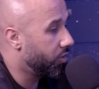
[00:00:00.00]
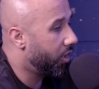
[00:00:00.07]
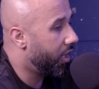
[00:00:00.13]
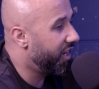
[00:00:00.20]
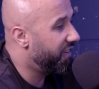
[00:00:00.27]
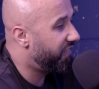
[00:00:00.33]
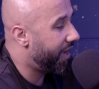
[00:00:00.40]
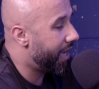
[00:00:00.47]
doing
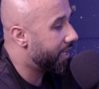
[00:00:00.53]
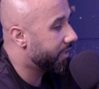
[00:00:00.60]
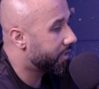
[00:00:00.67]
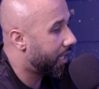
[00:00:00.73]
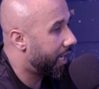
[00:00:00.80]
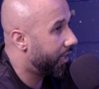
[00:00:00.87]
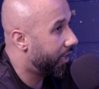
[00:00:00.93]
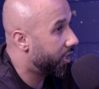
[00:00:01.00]

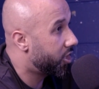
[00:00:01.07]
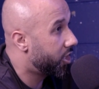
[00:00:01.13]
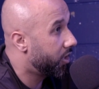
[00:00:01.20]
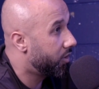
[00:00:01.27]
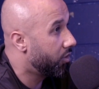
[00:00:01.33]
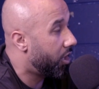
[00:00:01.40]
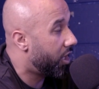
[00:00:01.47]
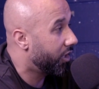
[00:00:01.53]
OnlyFans, and then she
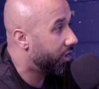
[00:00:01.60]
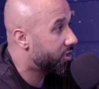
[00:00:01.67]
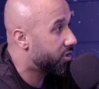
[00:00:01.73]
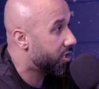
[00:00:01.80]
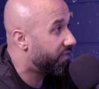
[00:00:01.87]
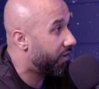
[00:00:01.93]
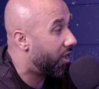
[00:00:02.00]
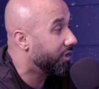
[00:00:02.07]
doing other
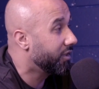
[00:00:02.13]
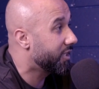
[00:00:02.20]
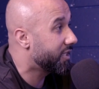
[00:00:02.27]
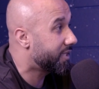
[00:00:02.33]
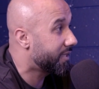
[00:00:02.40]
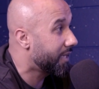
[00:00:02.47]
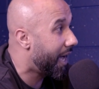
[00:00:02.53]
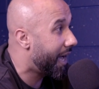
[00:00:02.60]
stuff on the
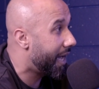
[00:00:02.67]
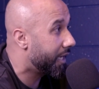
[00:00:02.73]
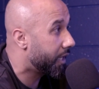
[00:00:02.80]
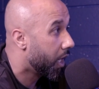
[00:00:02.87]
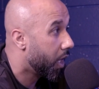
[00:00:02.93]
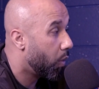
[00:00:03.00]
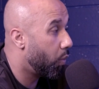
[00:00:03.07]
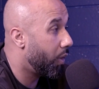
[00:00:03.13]
side
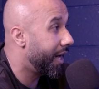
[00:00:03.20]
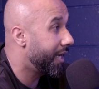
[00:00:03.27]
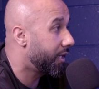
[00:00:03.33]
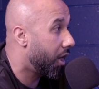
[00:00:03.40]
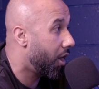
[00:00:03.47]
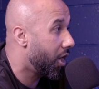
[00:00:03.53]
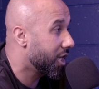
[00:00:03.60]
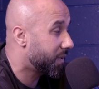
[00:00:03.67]
where
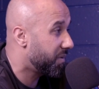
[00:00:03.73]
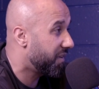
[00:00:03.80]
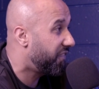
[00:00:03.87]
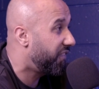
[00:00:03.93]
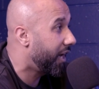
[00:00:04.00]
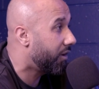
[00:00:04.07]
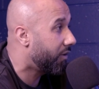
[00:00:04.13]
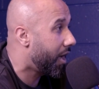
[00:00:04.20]
the husband
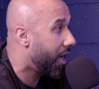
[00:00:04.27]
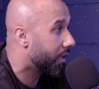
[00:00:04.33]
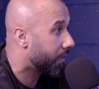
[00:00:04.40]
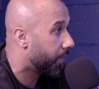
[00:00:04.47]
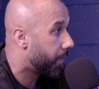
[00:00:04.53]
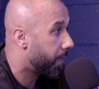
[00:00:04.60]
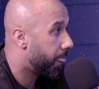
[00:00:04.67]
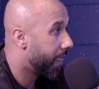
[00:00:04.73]
figure out.
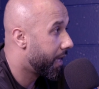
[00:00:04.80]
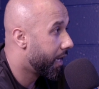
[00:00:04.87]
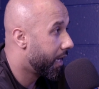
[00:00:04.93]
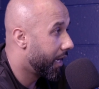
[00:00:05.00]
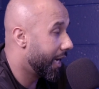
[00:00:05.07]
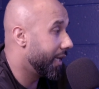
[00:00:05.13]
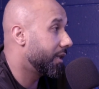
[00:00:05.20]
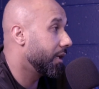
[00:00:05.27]

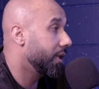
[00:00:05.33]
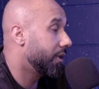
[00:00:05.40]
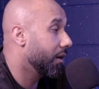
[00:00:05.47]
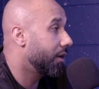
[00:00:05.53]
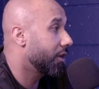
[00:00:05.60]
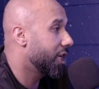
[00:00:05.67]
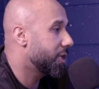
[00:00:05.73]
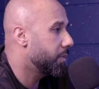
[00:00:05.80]
And he
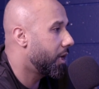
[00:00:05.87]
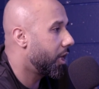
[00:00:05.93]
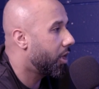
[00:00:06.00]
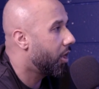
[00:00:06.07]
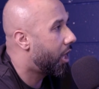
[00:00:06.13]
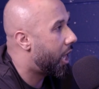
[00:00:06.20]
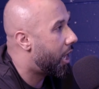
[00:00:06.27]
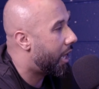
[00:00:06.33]
told the husband,
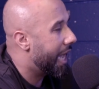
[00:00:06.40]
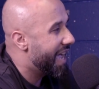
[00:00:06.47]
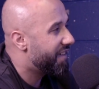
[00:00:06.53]
I